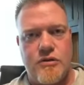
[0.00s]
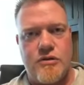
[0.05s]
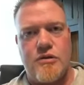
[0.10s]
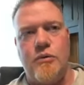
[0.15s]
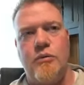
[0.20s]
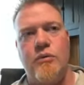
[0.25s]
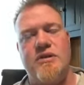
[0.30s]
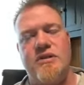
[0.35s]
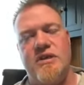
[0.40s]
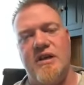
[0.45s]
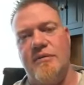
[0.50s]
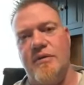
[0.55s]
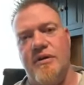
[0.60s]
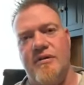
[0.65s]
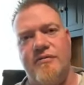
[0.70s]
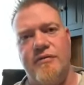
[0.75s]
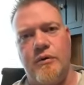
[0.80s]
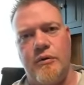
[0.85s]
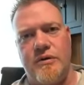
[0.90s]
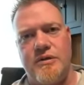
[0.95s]
those are the ones that I've
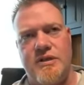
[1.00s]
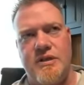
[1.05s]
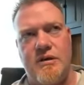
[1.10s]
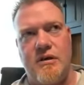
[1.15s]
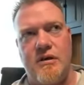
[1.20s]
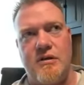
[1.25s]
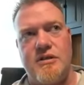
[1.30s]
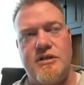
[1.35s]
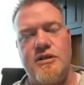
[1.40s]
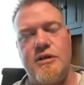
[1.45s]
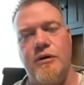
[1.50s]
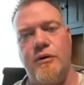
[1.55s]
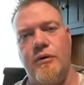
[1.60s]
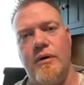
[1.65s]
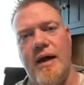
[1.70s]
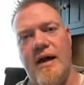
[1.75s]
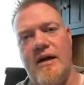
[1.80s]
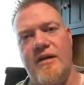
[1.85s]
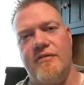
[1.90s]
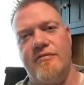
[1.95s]
been focusing on.
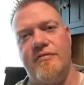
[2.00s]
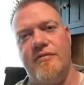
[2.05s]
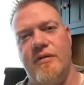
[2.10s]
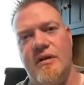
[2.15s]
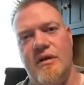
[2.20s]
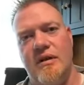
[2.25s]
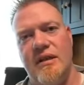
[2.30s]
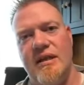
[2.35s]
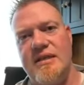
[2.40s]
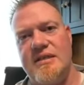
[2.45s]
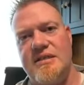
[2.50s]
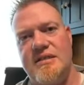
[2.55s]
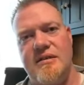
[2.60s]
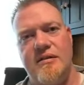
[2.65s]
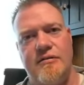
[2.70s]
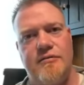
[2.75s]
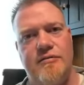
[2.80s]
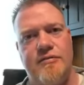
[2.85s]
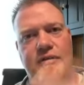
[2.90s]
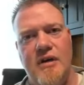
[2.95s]
So out of a list
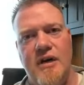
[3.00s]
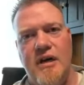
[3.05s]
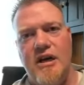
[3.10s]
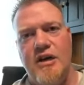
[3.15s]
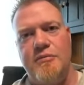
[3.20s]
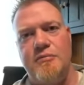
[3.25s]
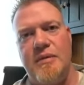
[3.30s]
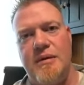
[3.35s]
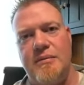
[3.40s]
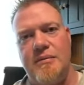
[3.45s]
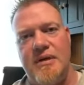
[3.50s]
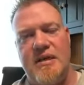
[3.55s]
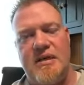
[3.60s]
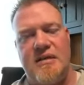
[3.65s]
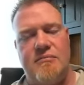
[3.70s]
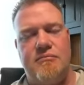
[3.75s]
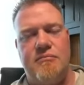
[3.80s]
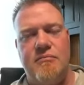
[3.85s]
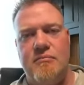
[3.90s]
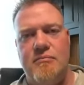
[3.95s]
of
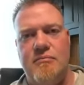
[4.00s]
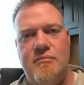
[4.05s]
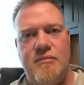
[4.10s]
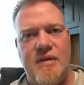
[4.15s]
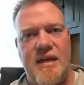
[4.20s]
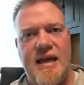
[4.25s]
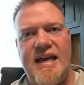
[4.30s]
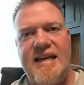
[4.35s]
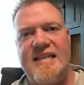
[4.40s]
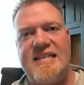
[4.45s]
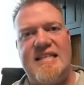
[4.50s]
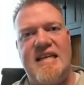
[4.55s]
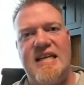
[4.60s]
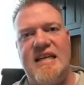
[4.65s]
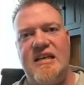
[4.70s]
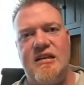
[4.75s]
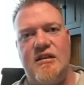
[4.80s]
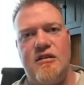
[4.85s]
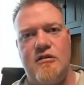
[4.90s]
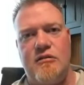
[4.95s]
maybe
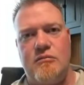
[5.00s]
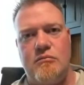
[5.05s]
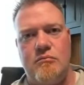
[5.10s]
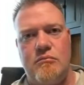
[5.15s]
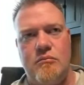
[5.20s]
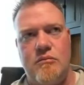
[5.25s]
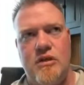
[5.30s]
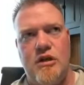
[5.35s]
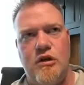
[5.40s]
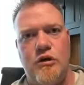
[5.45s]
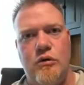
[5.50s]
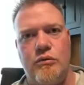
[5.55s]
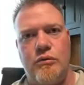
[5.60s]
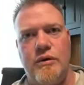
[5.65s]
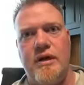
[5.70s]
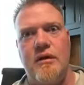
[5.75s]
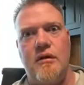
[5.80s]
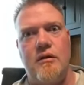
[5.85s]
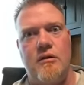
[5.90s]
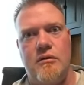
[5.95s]
18
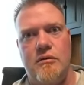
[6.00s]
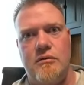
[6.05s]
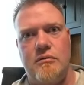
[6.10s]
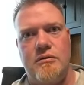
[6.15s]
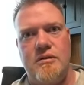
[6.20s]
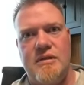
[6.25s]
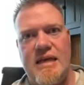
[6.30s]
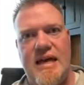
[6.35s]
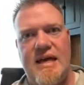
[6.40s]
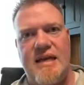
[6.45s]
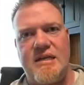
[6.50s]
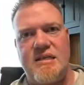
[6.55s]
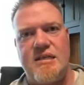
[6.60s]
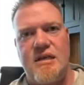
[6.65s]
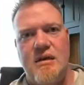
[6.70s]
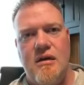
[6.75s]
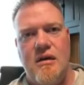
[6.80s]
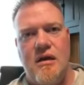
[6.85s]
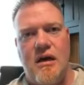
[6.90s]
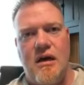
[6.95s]
red alert days,
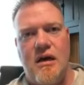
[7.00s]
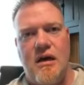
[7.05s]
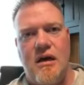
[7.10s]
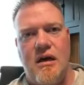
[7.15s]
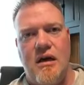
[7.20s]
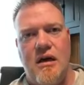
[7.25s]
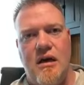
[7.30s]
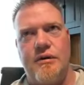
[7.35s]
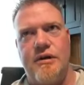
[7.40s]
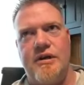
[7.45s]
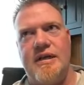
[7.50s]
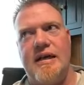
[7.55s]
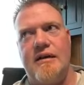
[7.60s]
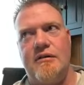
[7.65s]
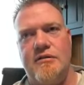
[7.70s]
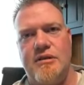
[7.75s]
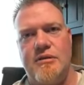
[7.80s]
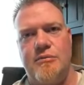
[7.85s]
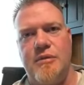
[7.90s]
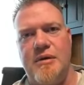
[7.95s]
I've narrowed it
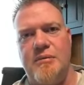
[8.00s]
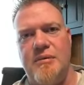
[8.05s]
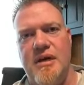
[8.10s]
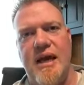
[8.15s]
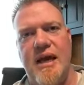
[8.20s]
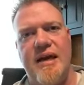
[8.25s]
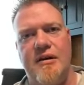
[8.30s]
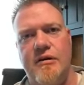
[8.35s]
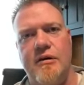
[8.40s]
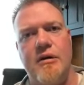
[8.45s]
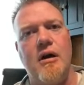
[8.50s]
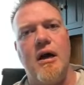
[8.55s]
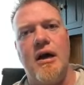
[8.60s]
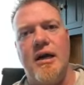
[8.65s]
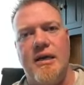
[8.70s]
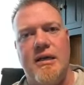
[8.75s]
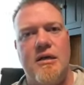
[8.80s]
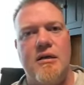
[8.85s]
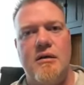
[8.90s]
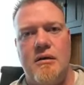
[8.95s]
down to maybe 8 or
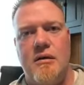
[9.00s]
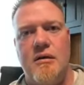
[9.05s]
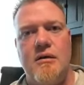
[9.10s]
9